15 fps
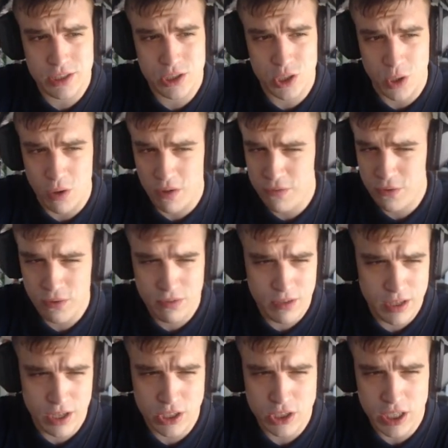So if you
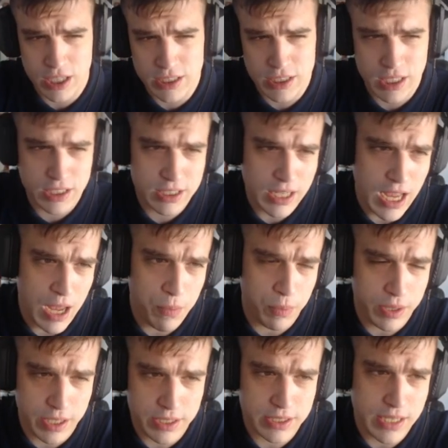synergize this guy
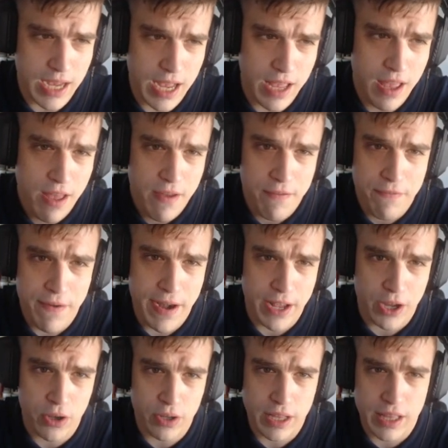with this guy, very good.